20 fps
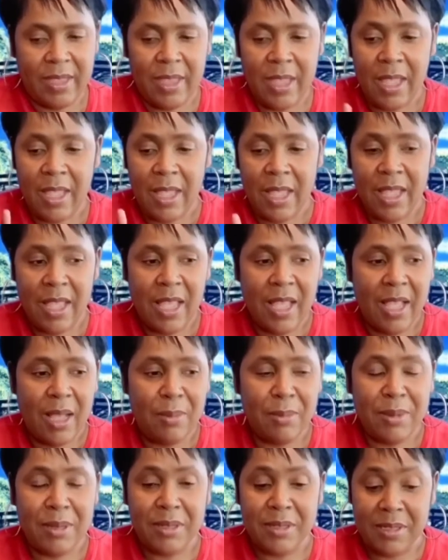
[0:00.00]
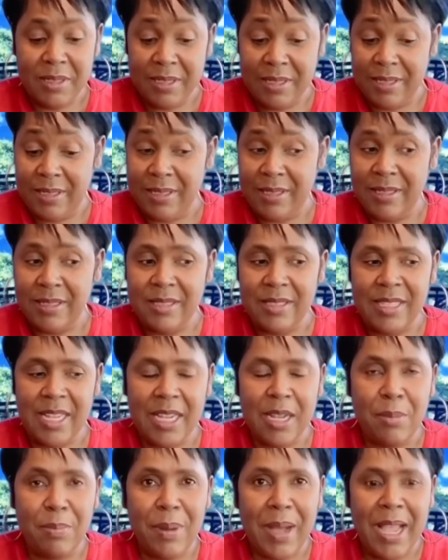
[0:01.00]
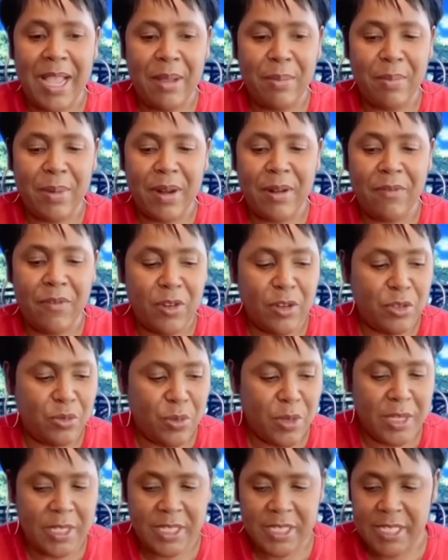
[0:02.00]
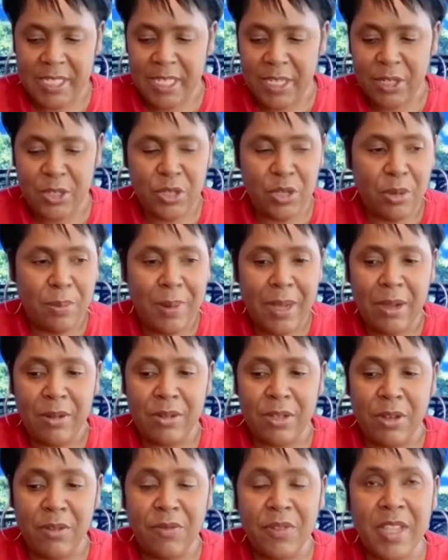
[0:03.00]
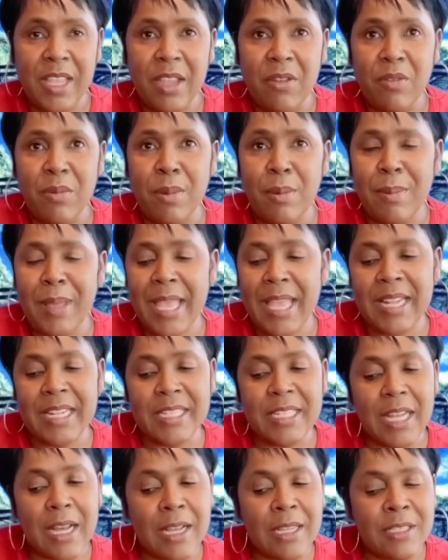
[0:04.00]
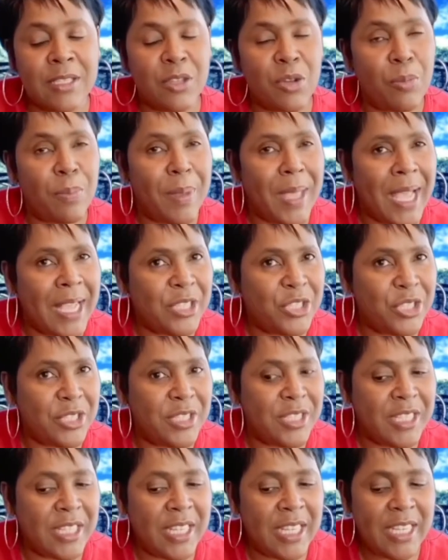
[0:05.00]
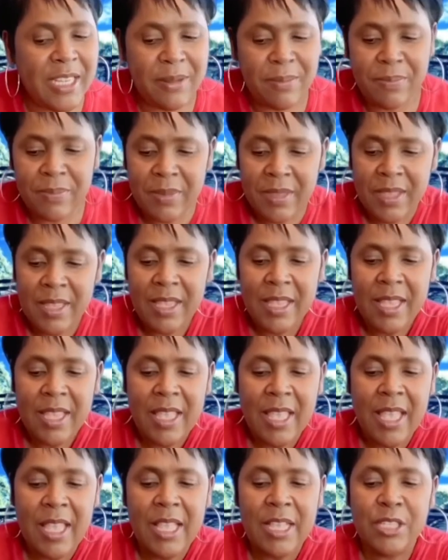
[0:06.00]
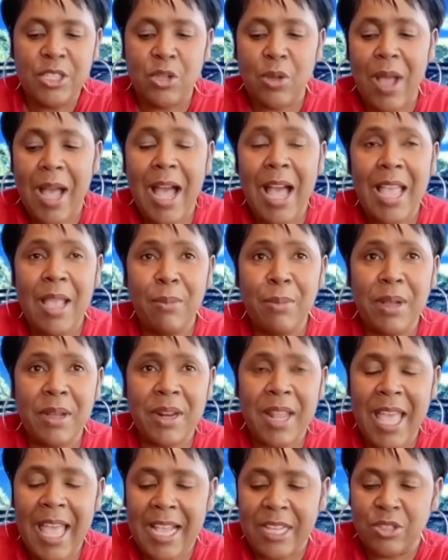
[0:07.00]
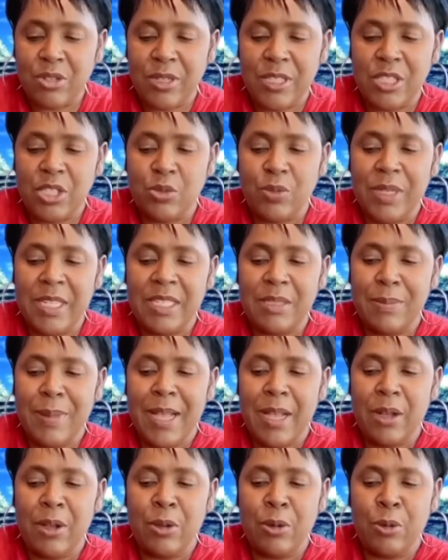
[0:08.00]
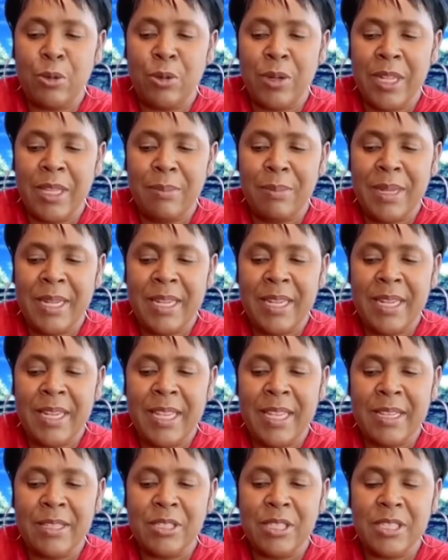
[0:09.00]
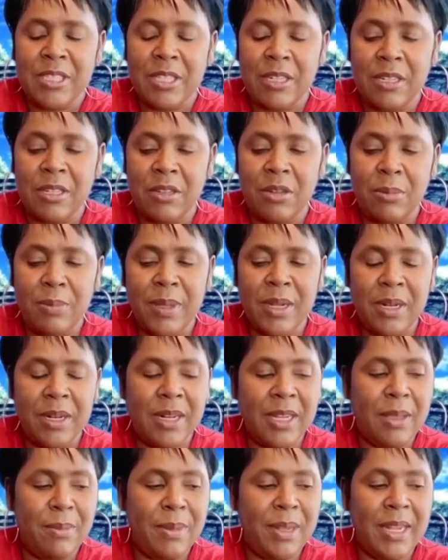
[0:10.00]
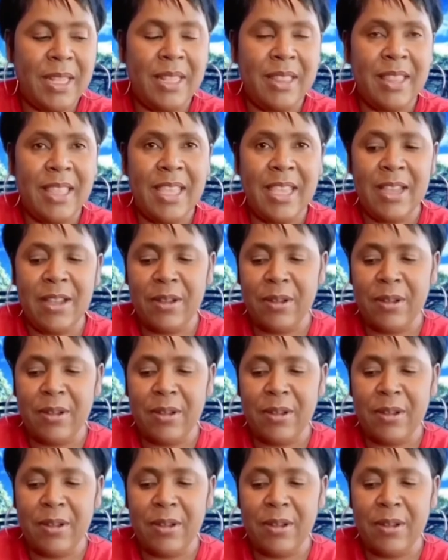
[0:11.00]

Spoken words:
I'm going to take a bite, but I first wanted to tell you about, don't forget, remember I had the Tazo passion tea? So I am going to actually squeeze my own lemon in there, just a little bit of lemon in there.